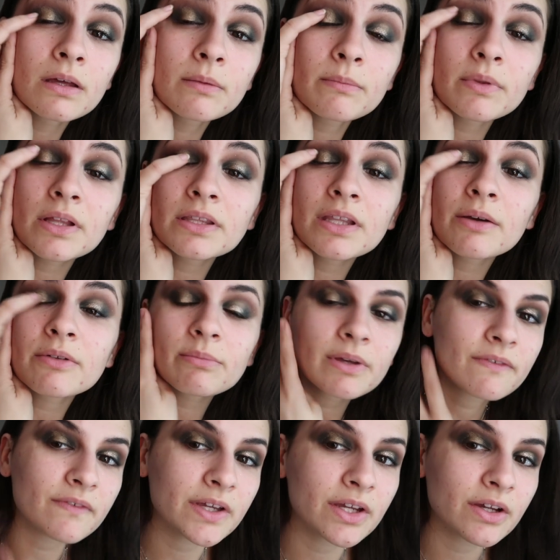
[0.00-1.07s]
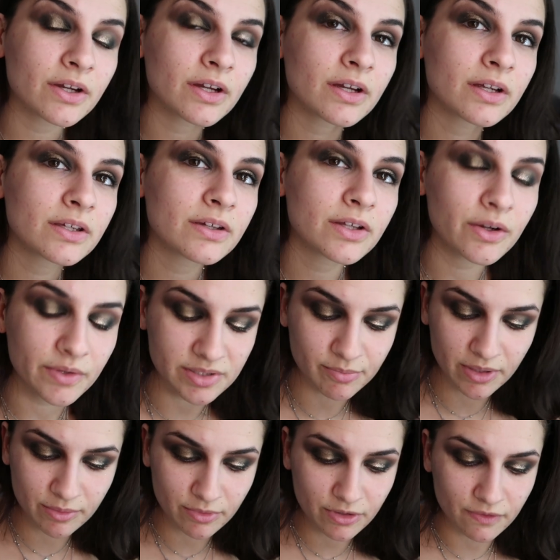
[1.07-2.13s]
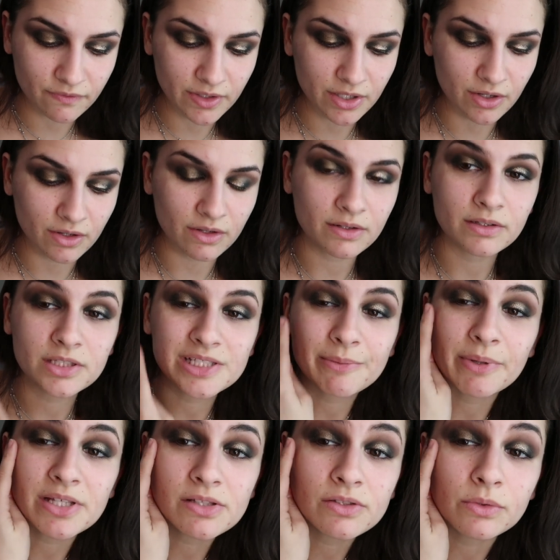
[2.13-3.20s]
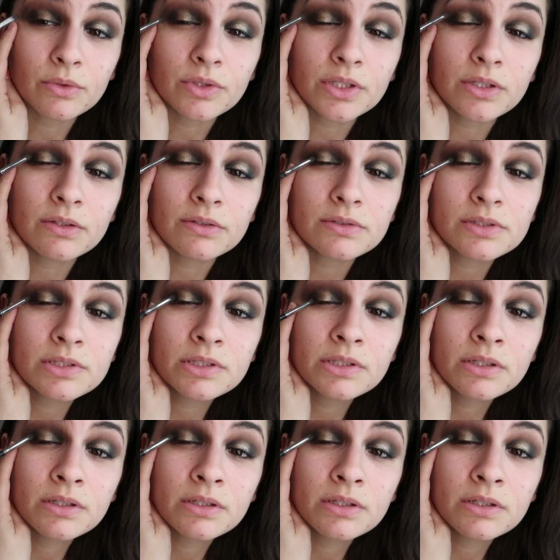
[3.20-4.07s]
Blend that with my finger. You could always blend with your finger. It's the best tool to use.